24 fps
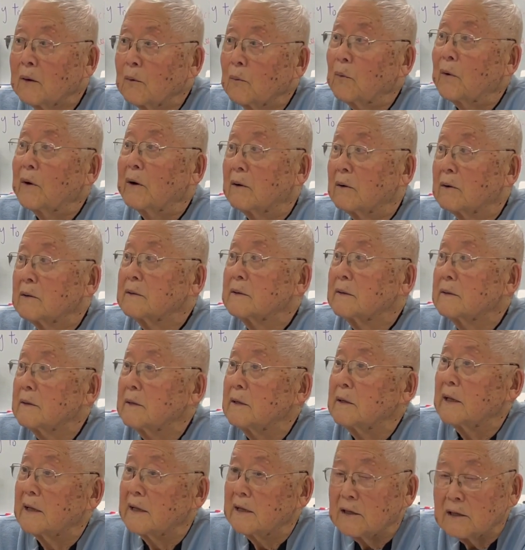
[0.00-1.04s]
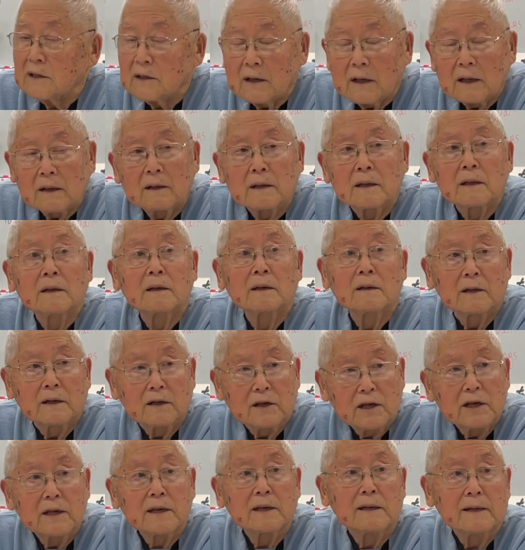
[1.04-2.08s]
Well, they
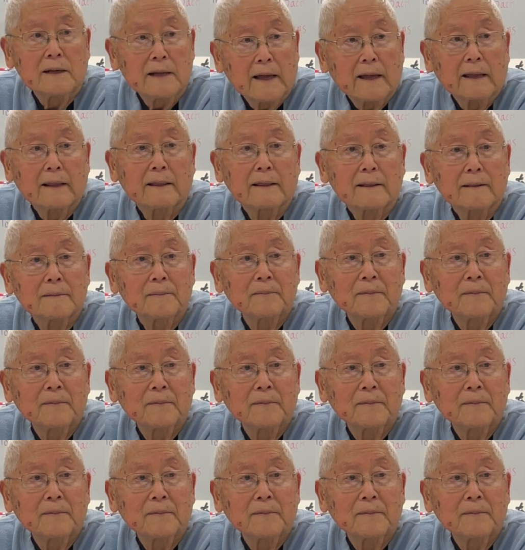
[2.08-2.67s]
did that.